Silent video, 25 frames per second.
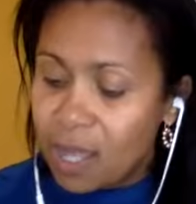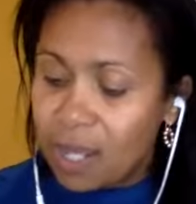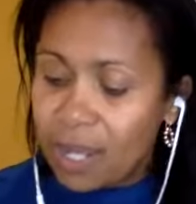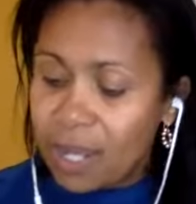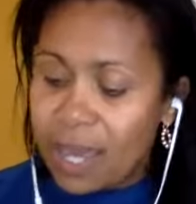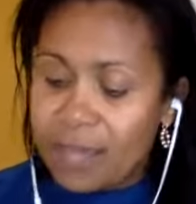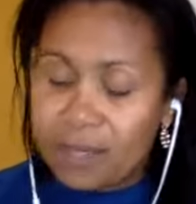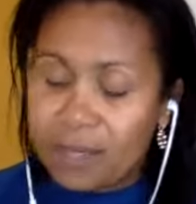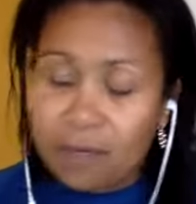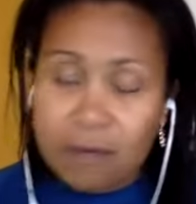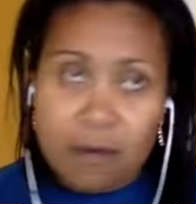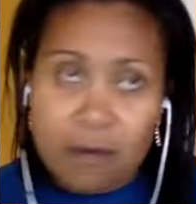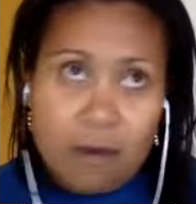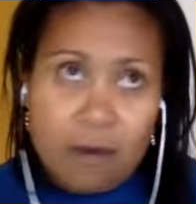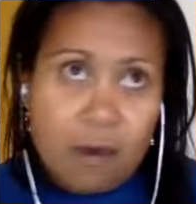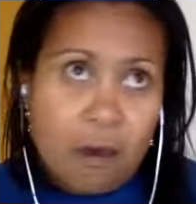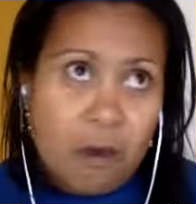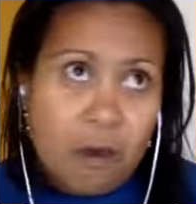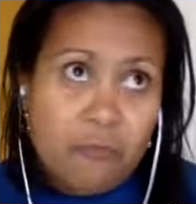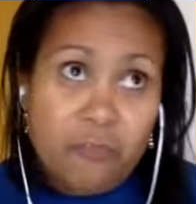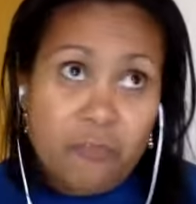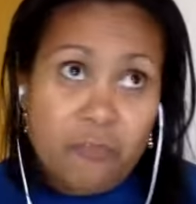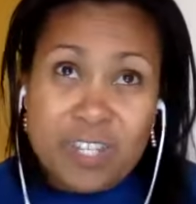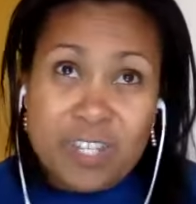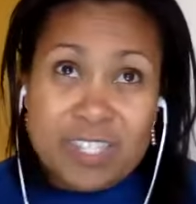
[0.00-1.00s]
like
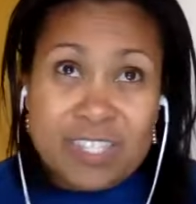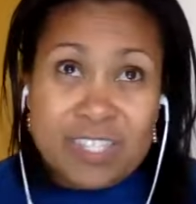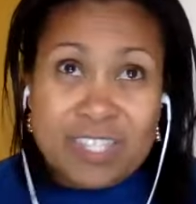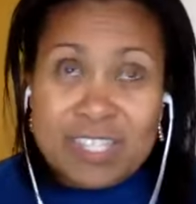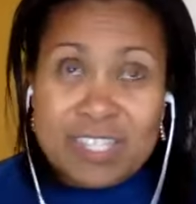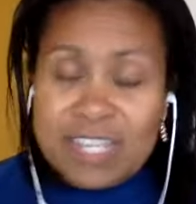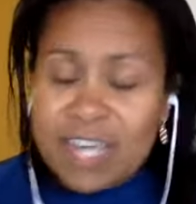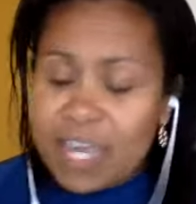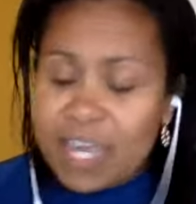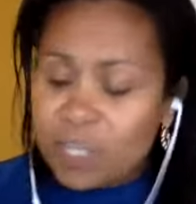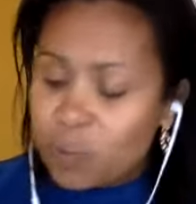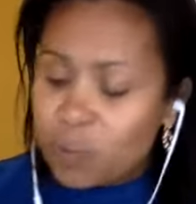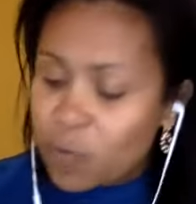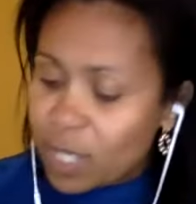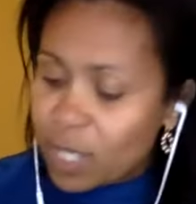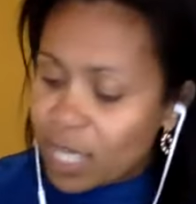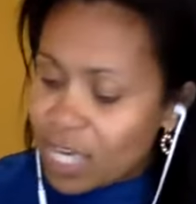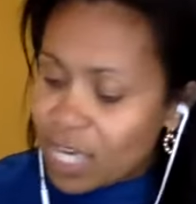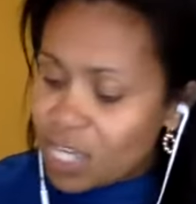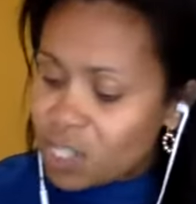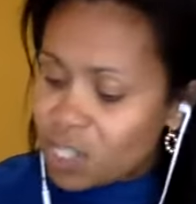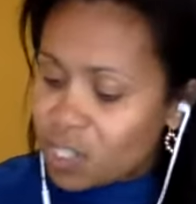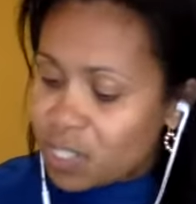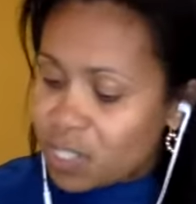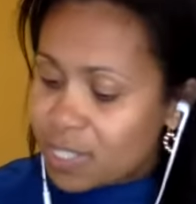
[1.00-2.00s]
for instance, the
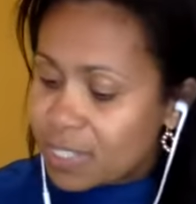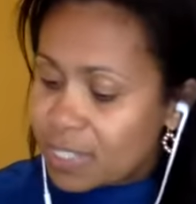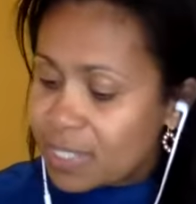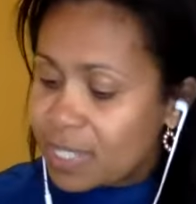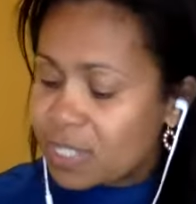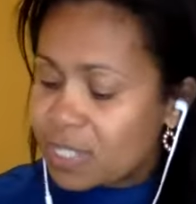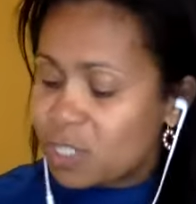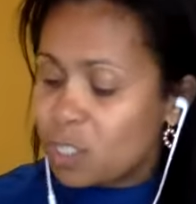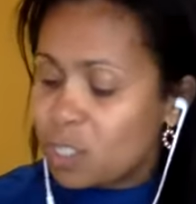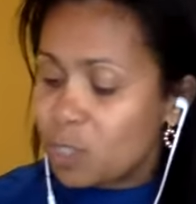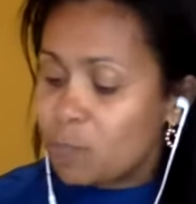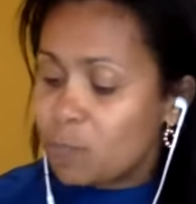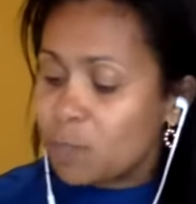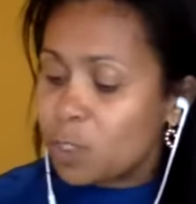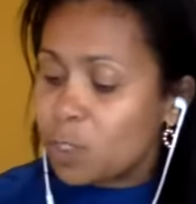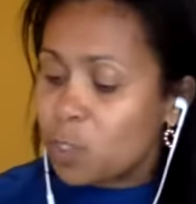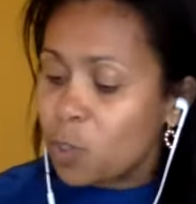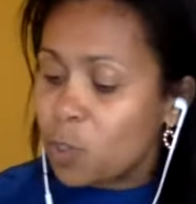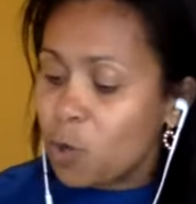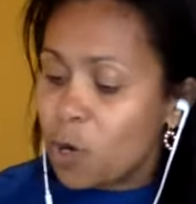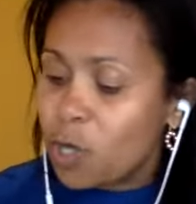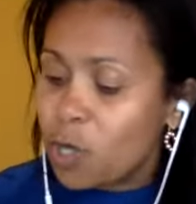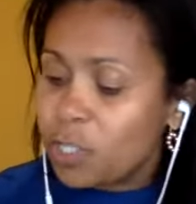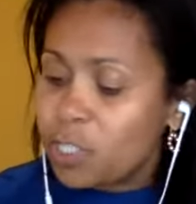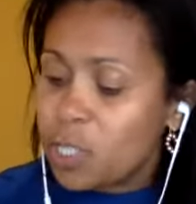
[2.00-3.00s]
education systems,
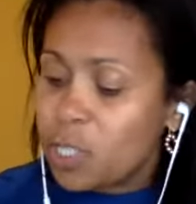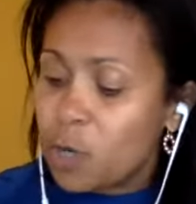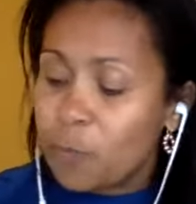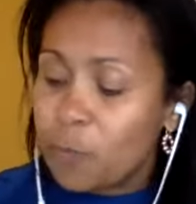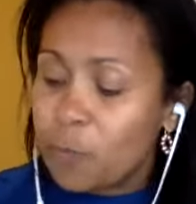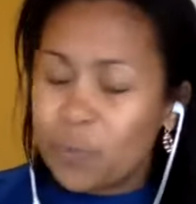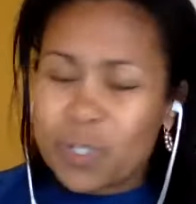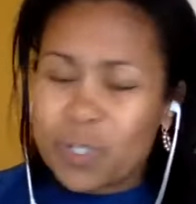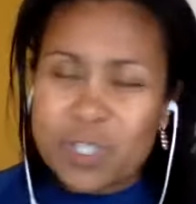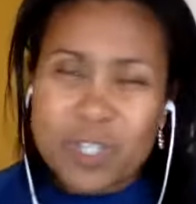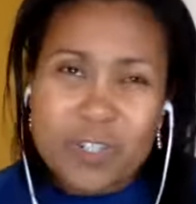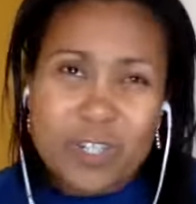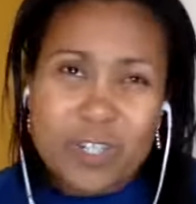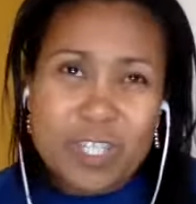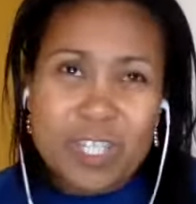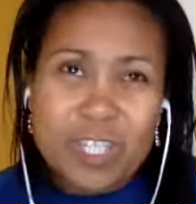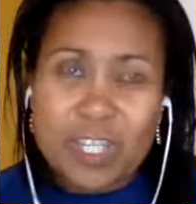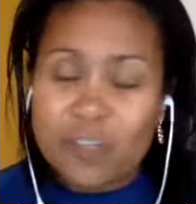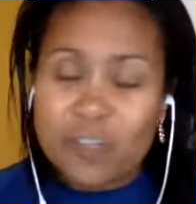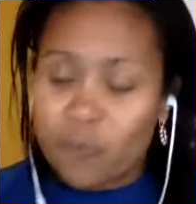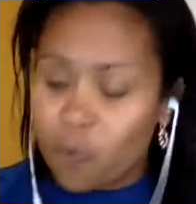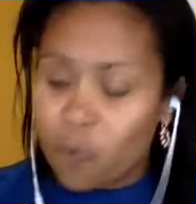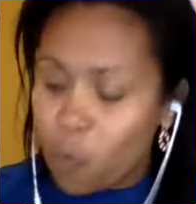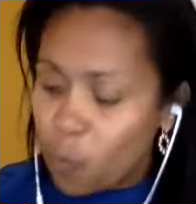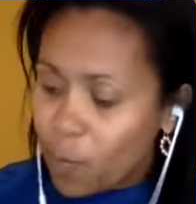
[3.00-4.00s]
Lord, the
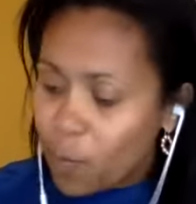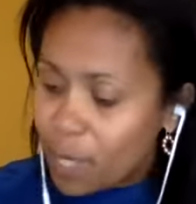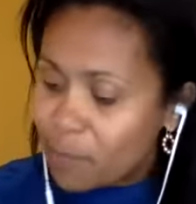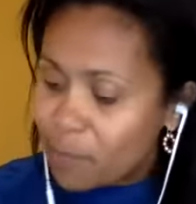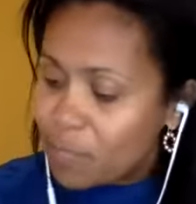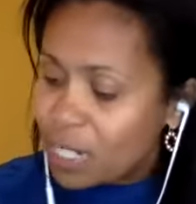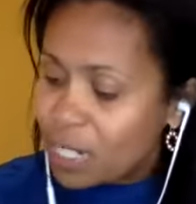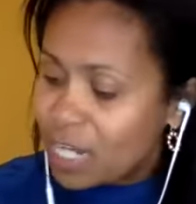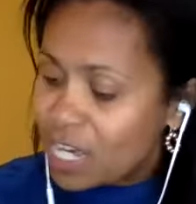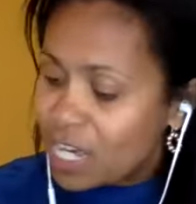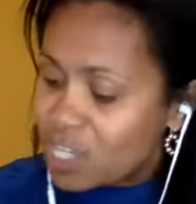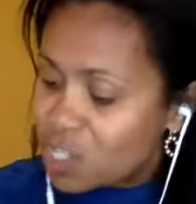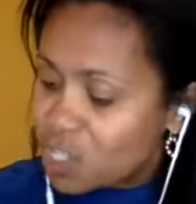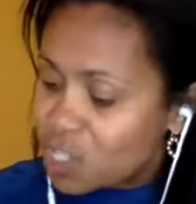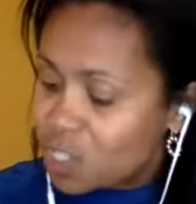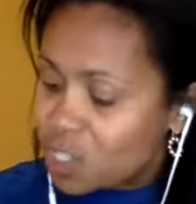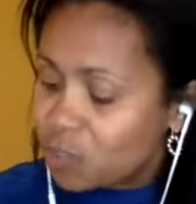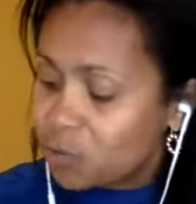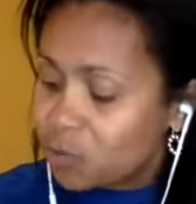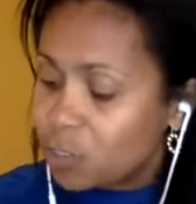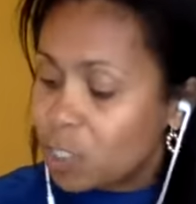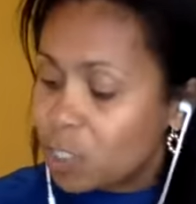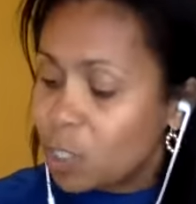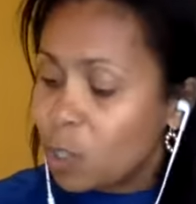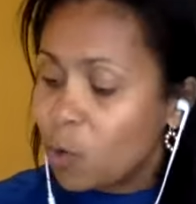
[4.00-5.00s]
opportunities for women and
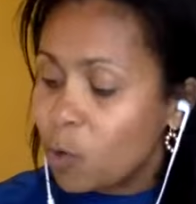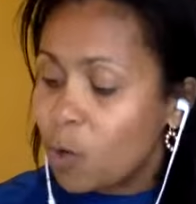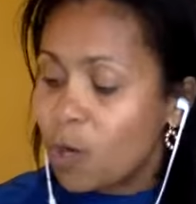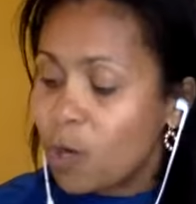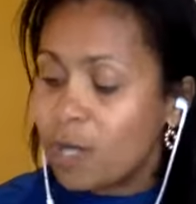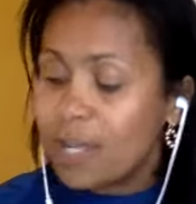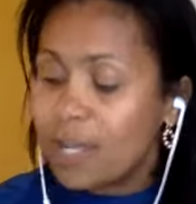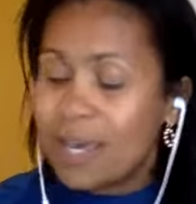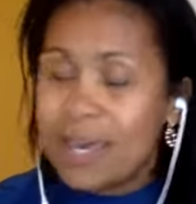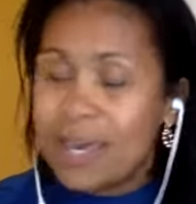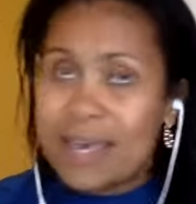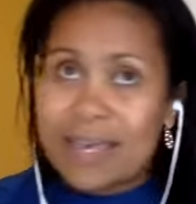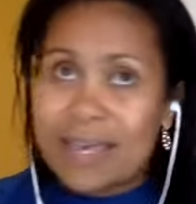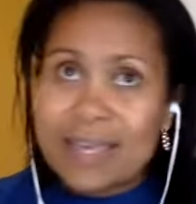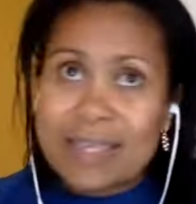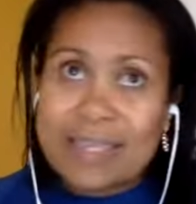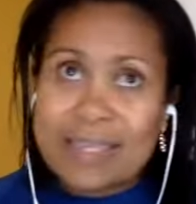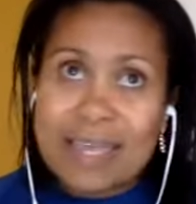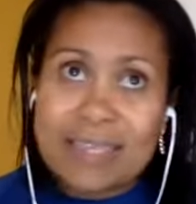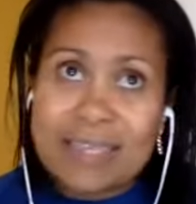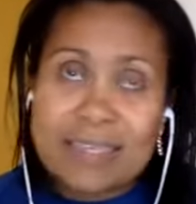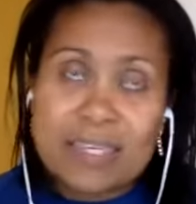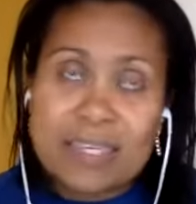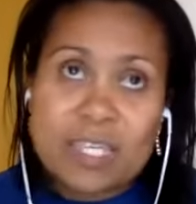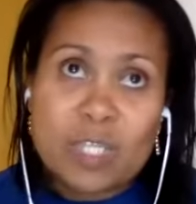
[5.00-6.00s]
children, Lord,
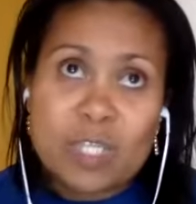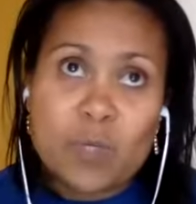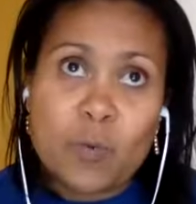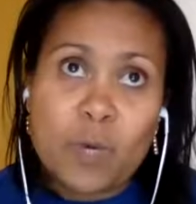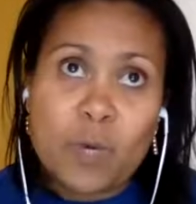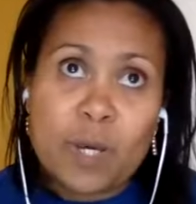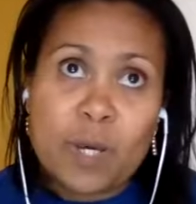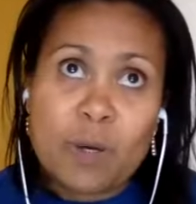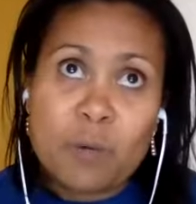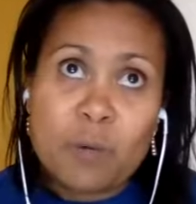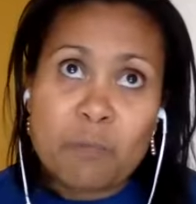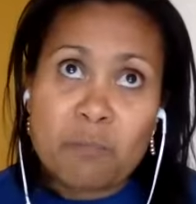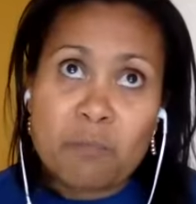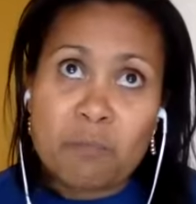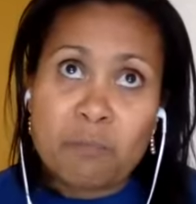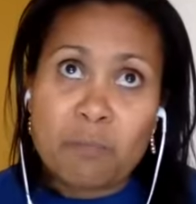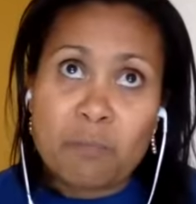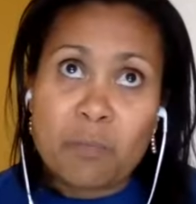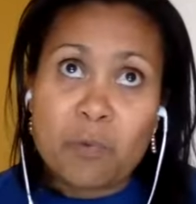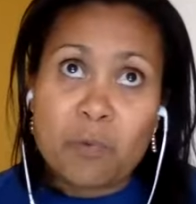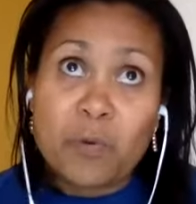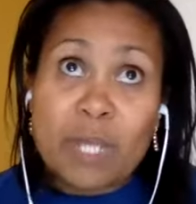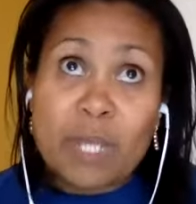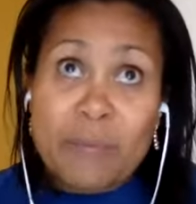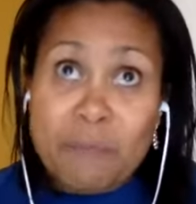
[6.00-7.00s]
that these will
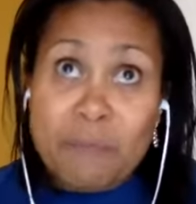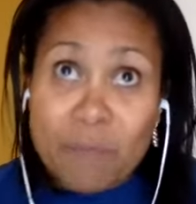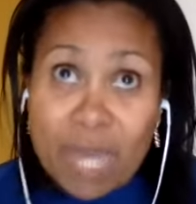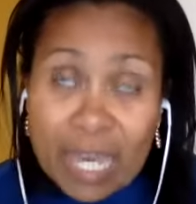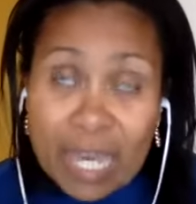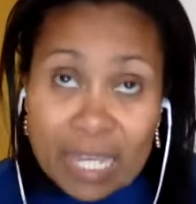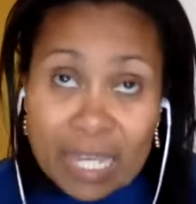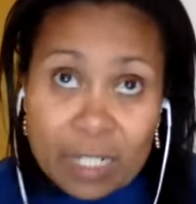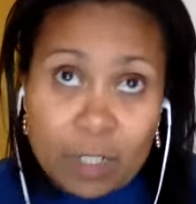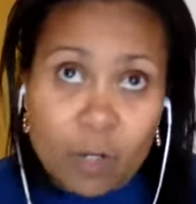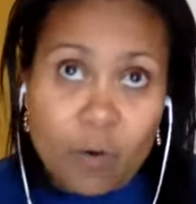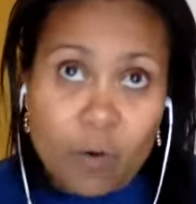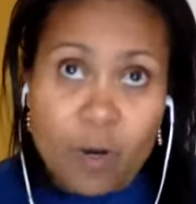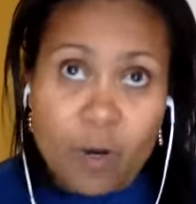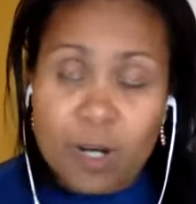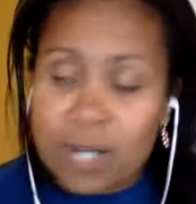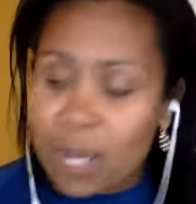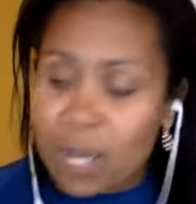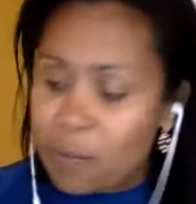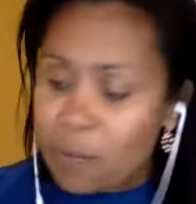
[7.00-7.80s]
remain, Lord.